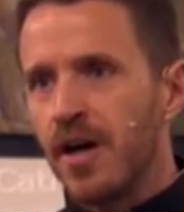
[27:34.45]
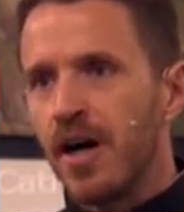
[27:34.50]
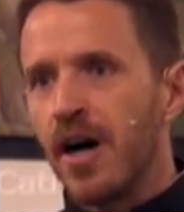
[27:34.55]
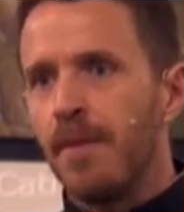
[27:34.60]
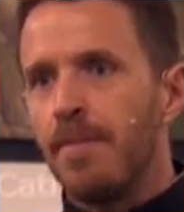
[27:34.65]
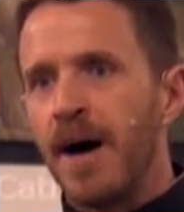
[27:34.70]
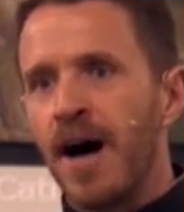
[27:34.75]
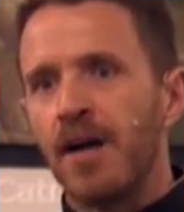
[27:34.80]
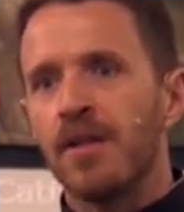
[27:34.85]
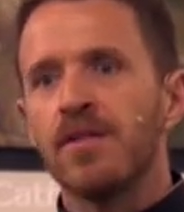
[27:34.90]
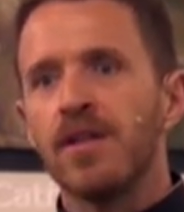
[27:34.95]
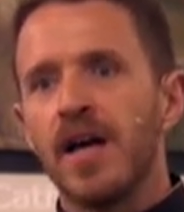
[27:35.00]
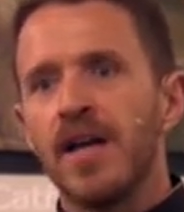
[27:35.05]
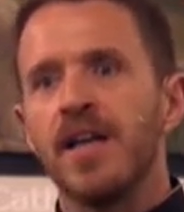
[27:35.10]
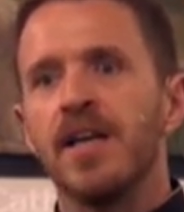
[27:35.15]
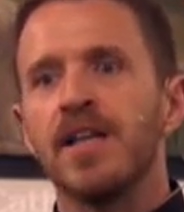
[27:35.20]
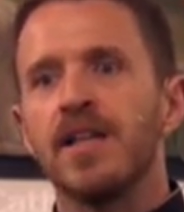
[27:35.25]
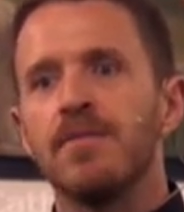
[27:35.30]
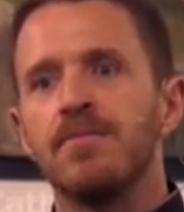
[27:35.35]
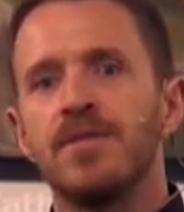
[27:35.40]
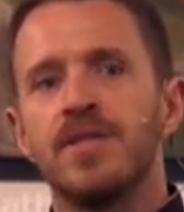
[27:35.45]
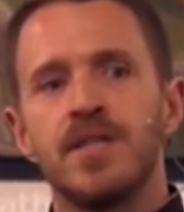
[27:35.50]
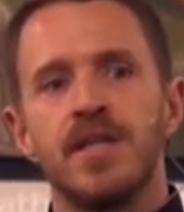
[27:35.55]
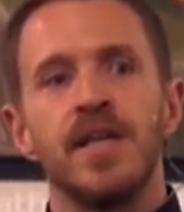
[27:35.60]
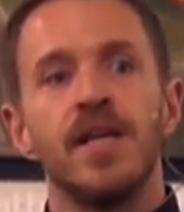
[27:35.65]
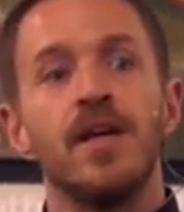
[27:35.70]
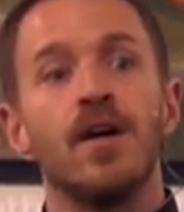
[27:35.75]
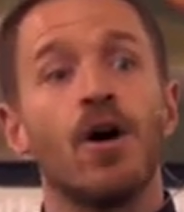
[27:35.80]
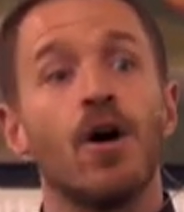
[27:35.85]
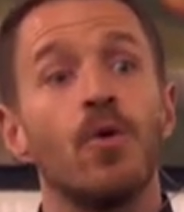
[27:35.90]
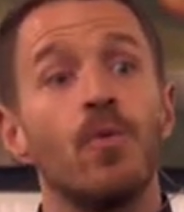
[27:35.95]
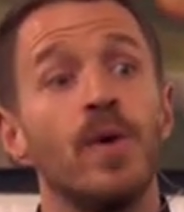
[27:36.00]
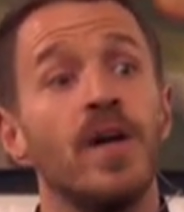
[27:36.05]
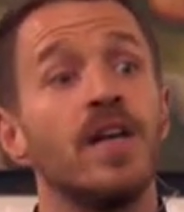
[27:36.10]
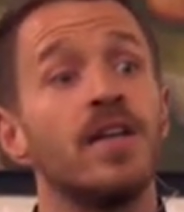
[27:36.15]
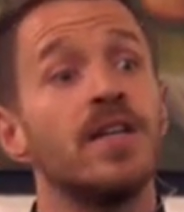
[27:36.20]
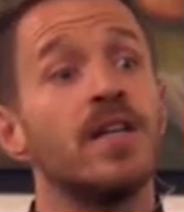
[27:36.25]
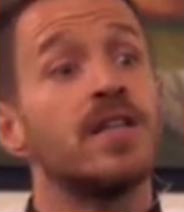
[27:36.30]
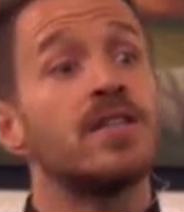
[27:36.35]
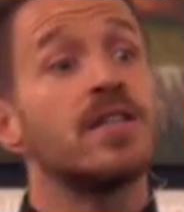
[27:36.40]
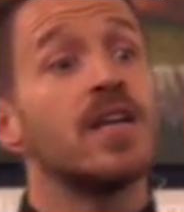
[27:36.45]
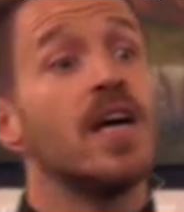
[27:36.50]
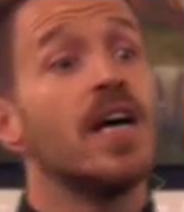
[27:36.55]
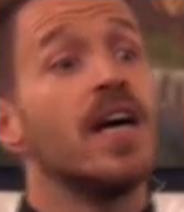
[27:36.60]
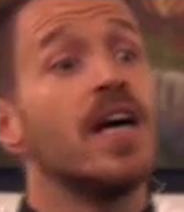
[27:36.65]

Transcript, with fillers: about letting them see our weakness